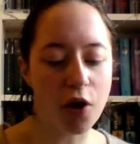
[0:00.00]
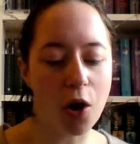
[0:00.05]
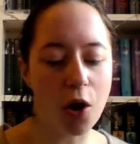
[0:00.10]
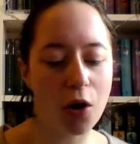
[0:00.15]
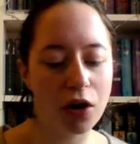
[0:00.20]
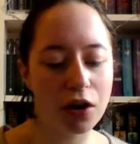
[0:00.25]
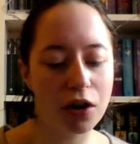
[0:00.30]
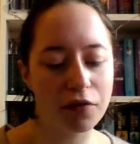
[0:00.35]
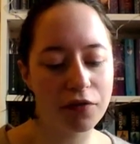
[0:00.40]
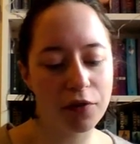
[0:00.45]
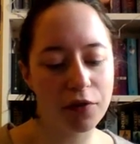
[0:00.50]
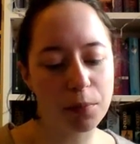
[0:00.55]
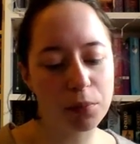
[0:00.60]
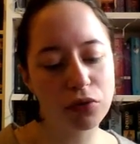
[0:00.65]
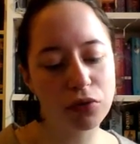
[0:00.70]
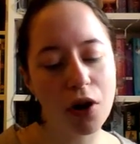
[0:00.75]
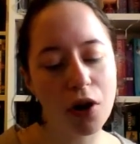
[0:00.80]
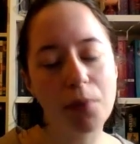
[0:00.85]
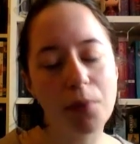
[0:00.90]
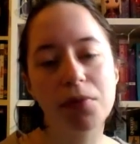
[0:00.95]
all of the
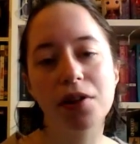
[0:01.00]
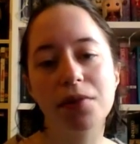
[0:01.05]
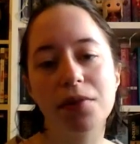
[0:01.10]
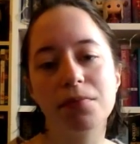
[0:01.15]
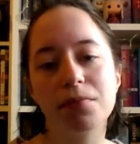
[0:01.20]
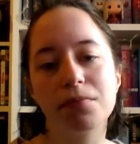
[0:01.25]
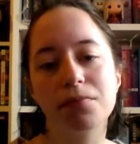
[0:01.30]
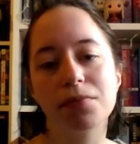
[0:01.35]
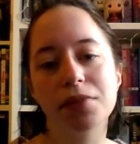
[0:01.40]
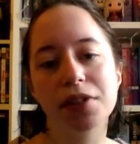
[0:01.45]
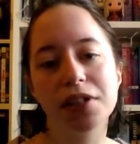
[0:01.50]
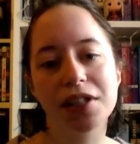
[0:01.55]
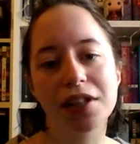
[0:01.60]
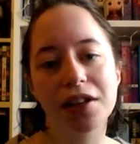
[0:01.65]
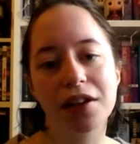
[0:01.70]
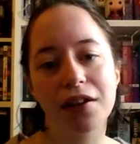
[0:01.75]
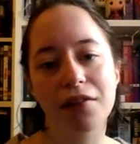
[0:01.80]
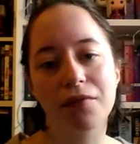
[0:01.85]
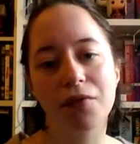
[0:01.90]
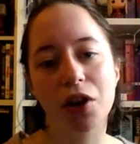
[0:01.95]
problems
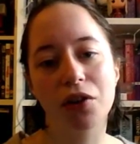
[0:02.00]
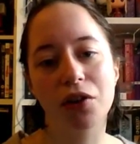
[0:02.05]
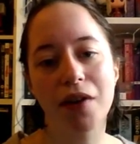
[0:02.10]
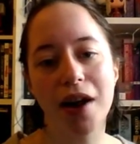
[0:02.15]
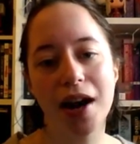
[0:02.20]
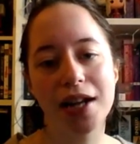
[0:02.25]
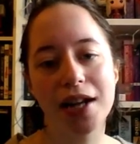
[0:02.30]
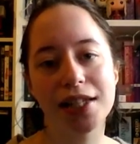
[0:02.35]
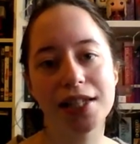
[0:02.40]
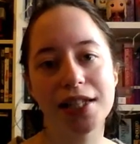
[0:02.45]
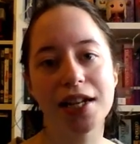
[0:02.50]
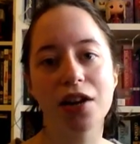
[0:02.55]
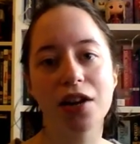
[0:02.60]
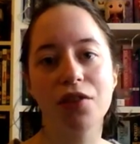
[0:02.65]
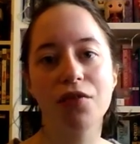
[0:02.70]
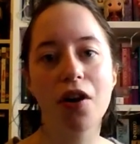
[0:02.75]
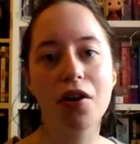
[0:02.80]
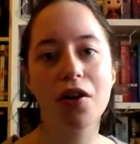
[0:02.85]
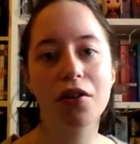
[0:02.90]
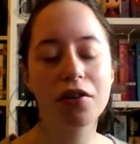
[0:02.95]
that arise
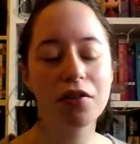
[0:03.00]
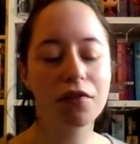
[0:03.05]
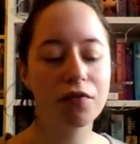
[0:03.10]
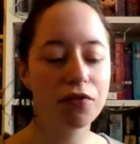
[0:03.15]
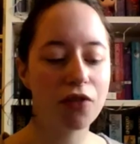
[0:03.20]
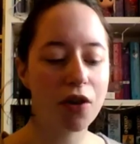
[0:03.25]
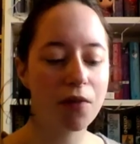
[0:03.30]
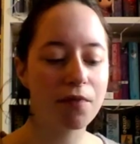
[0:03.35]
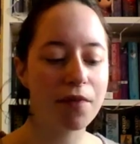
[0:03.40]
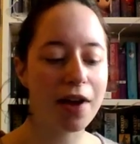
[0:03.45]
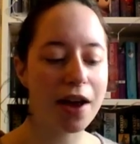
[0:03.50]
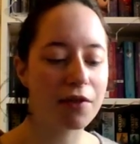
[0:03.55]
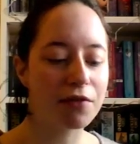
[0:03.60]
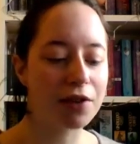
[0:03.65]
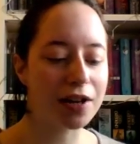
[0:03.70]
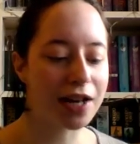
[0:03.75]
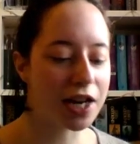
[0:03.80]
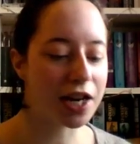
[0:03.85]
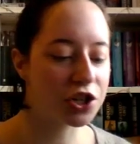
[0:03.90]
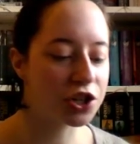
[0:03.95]
later on from their
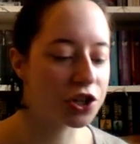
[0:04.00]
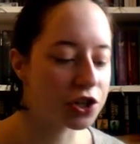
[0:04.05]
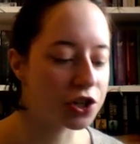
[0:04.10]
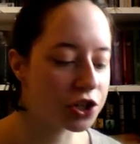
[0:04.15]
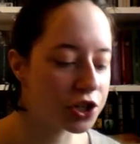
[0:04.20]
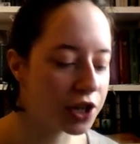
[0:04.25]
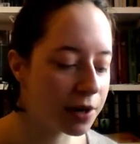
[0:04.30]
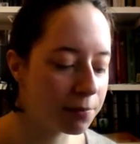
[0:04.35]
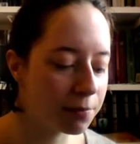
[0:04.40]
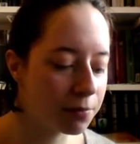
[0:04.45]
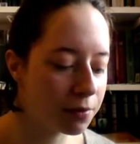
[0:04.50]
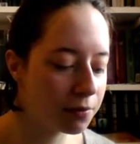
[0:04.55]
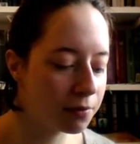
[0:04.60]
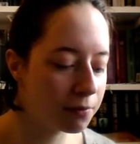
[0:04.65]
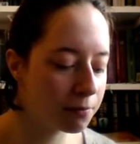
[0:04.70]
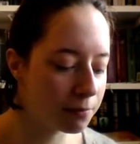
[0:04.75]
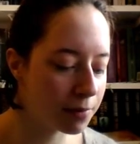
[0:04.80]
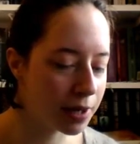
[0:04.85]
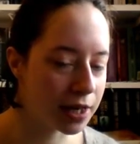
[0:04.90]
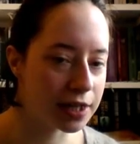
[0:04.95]
relationship,
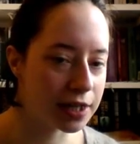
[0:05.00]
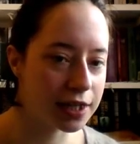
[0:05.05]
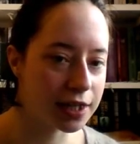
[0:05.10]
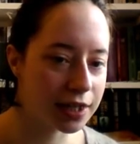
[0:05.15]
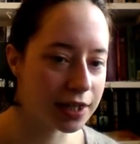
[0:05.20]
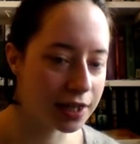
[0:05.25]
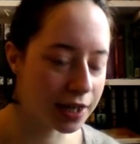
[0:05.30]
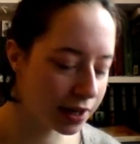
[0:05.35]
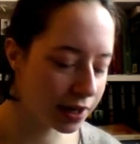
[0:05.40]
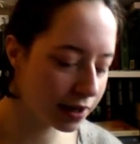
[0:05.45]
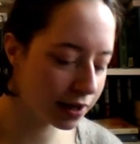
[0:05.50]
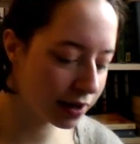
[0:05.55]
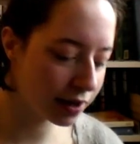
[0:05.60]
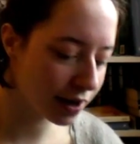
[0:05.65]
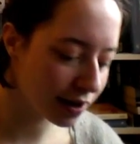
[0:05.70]
basically.